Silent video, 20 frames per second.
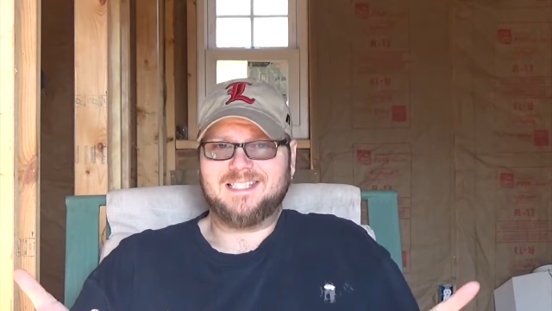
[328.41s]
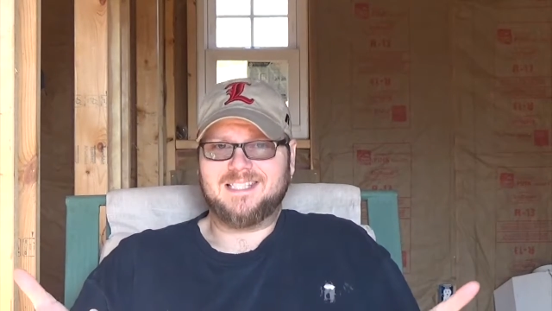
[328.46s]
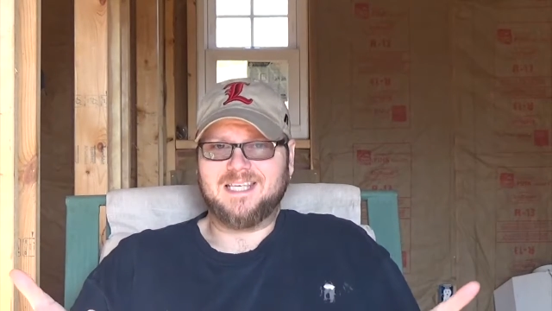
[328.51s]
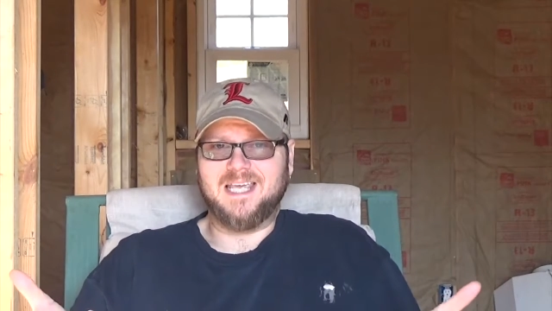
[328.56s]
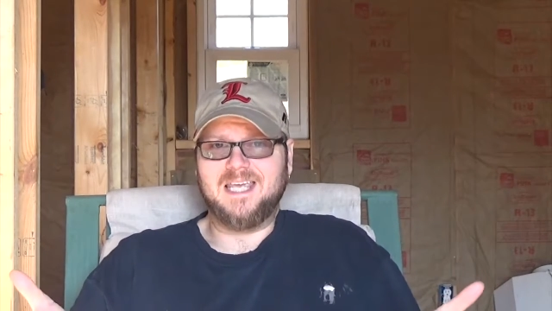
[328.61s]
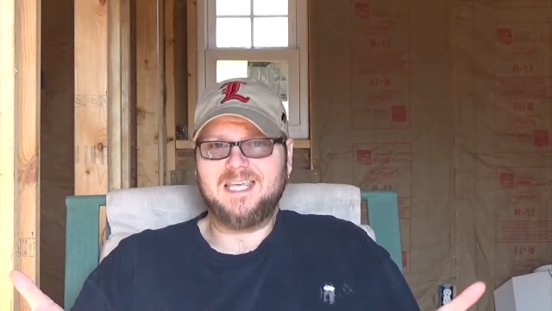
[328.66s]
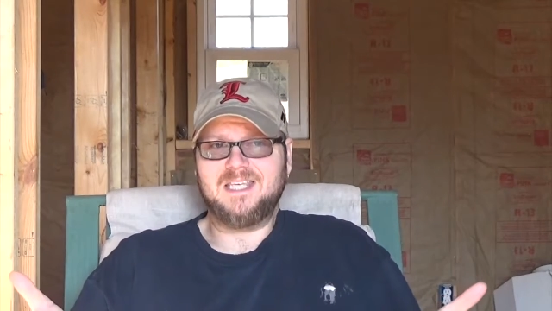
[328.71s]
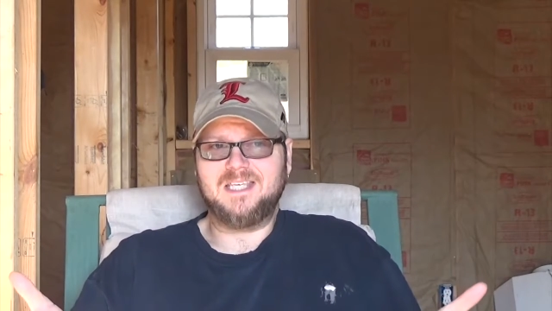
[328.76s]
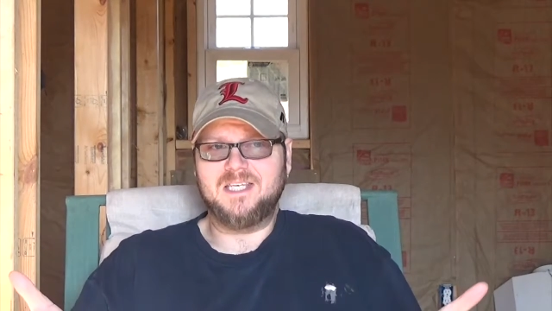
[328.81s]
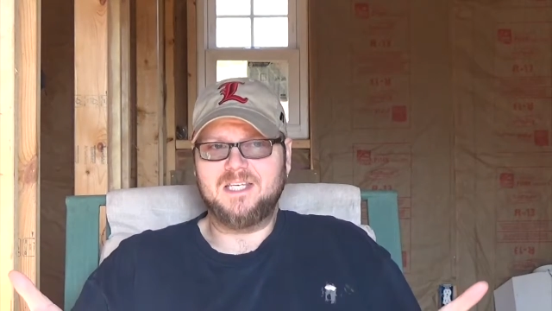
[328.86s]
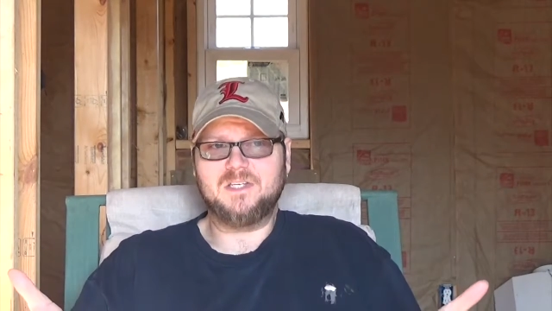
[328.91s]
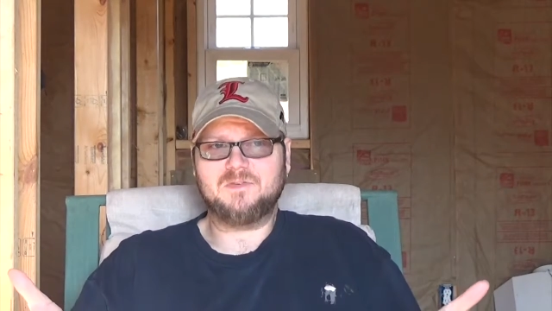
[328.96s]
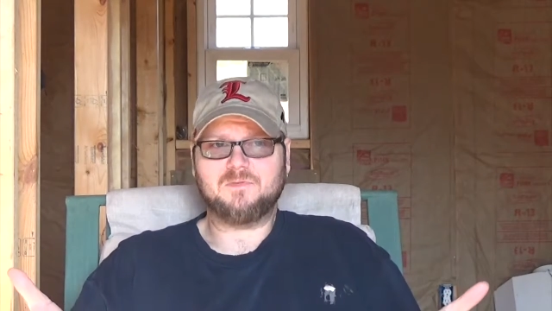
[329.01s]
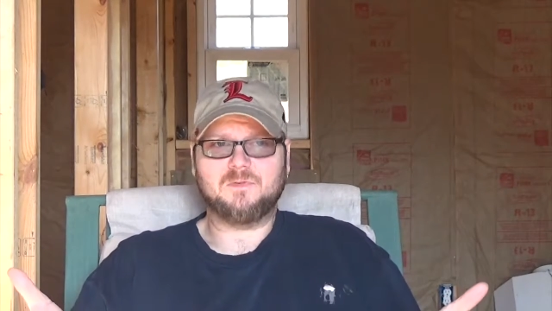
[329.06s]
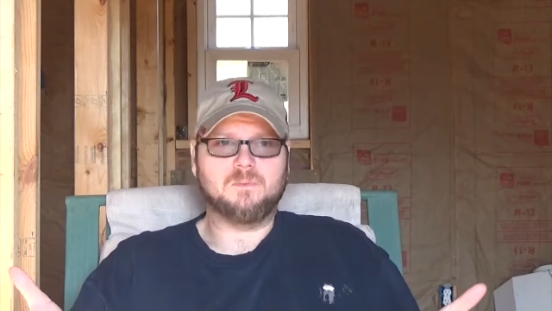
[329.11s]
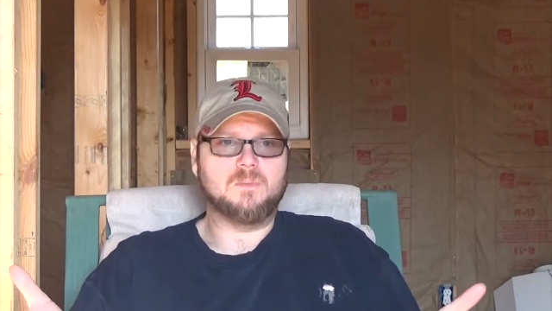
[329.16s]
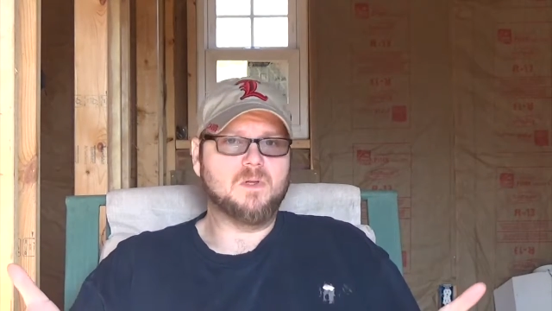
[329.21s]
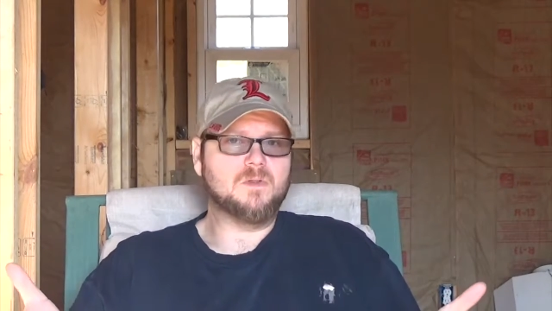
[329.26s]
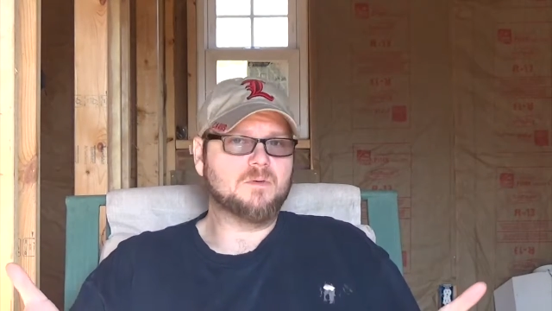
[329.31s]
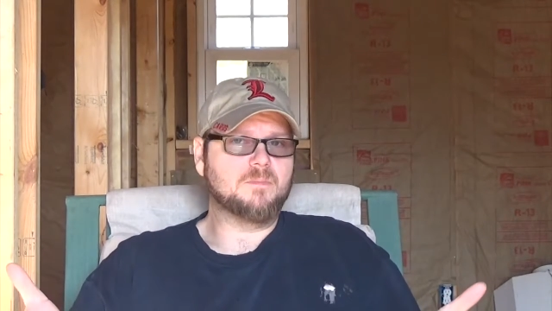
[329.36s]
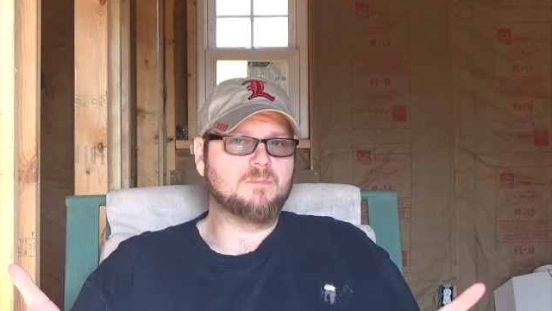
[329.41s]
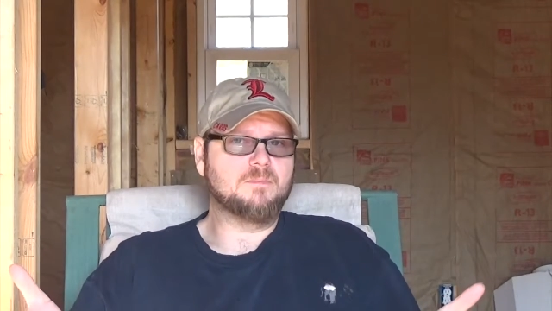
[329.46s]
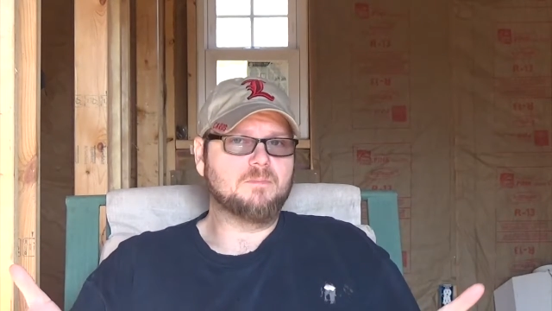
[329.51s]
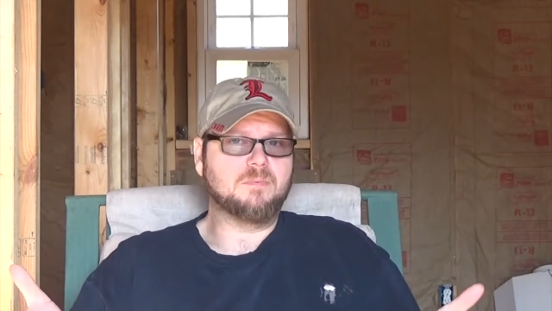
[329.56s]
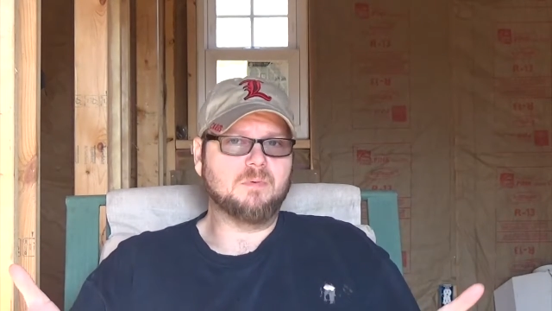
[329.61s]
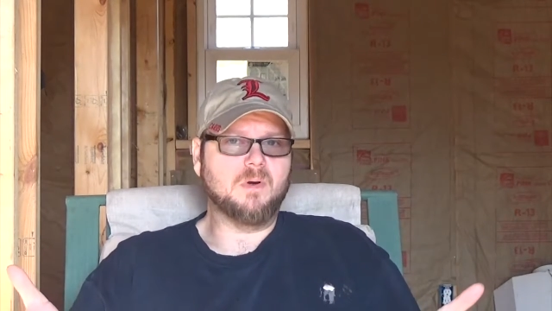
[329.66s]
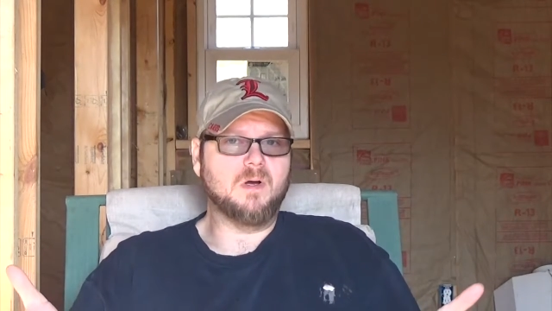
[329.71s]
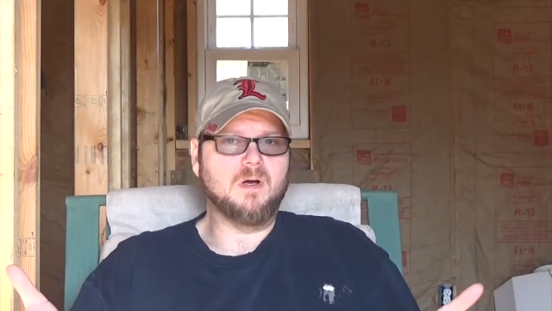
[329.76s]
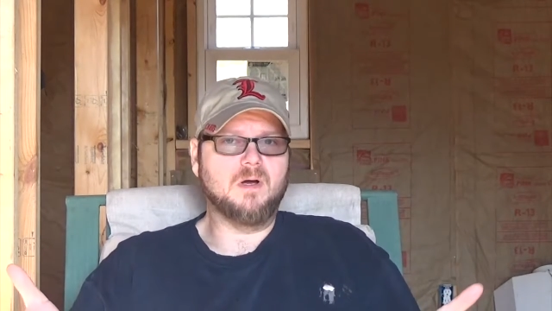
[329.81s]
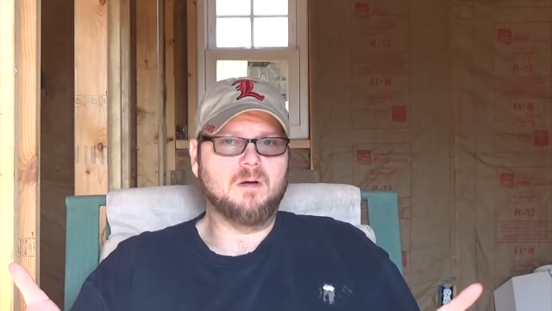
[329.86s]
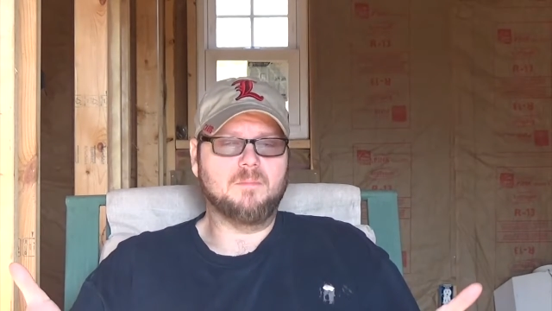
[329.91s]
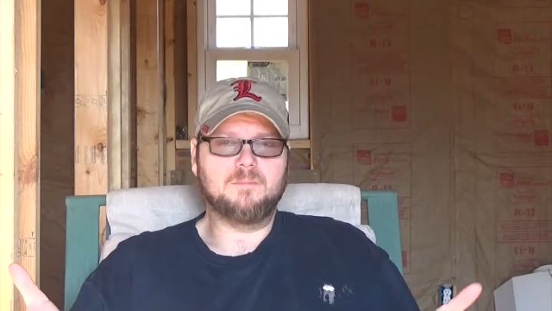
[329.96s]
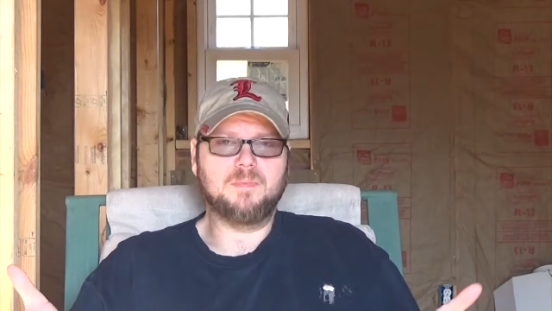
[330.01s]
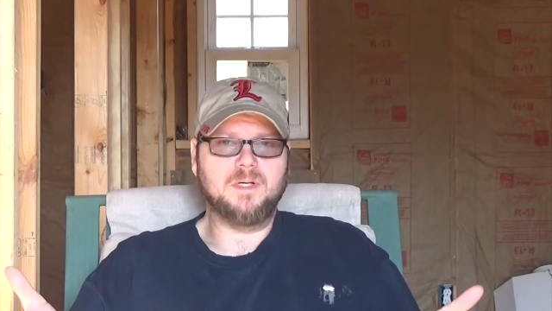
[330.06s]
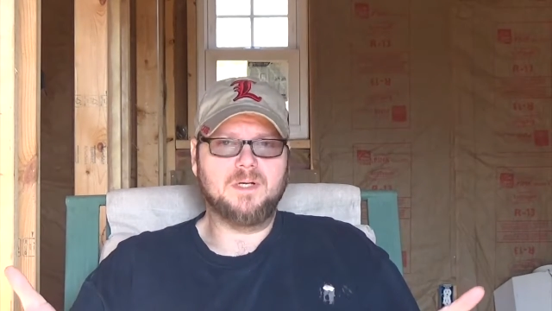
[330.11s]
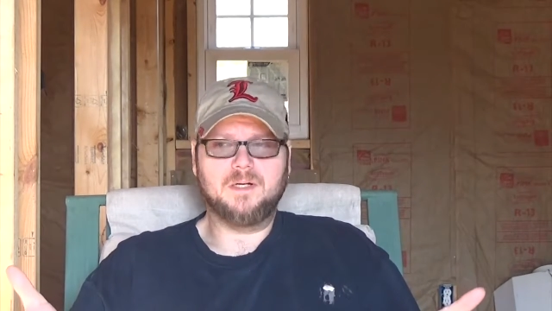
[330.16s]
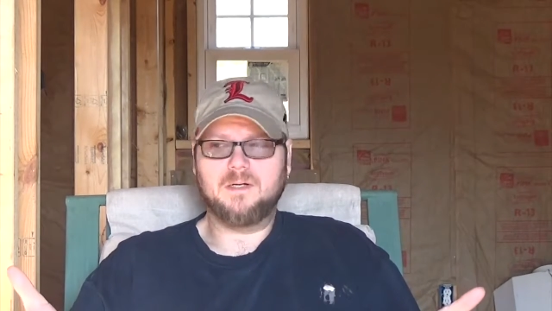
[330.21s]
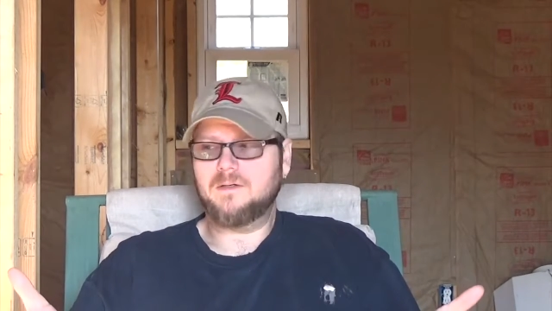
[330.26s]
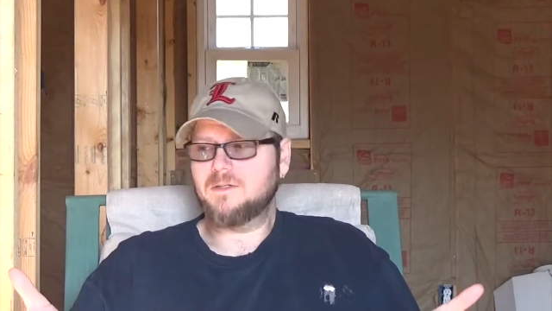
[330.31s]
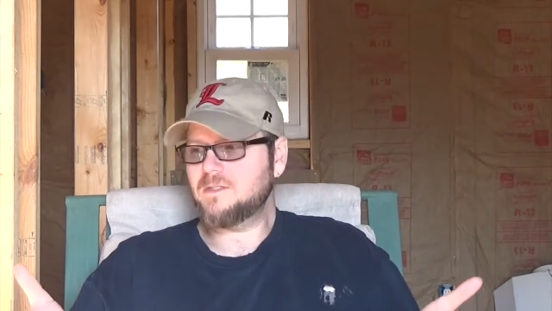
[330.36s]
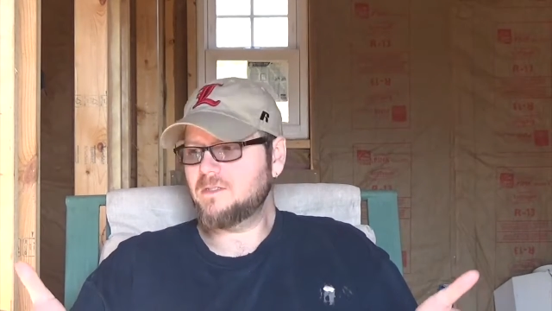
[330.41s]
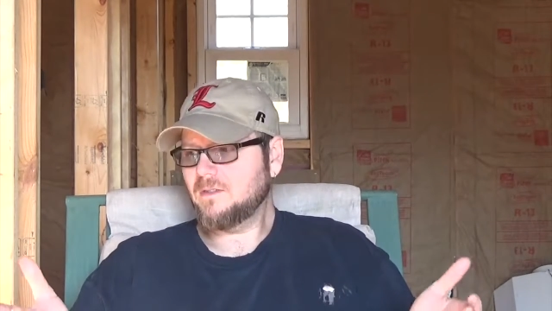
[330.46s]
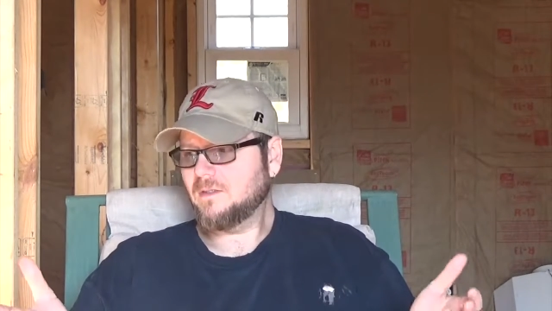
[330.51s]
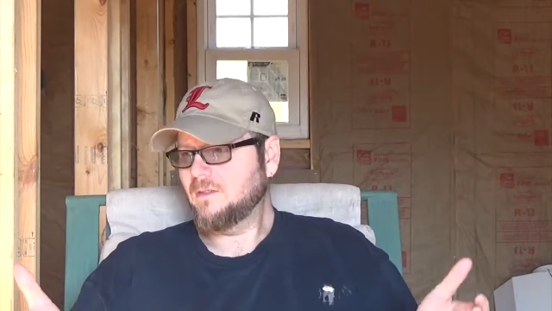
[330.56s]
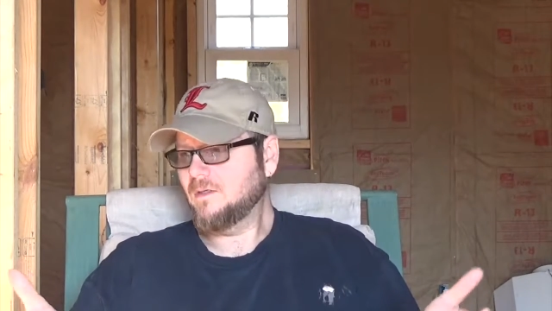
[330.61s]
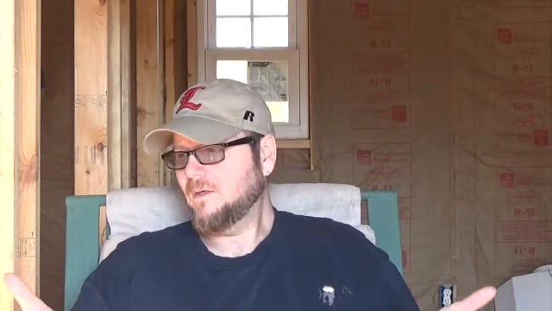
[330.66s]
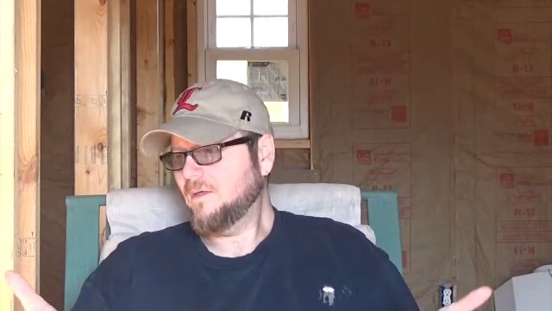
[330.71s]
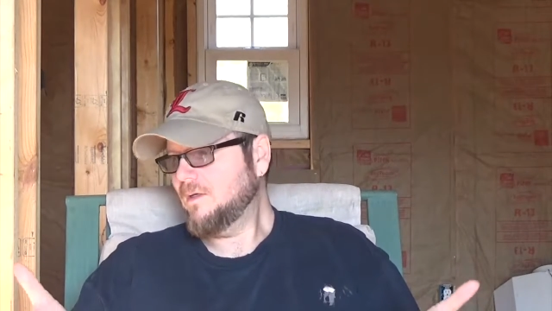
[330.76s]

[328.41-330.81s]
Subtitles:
take yeast from other beers,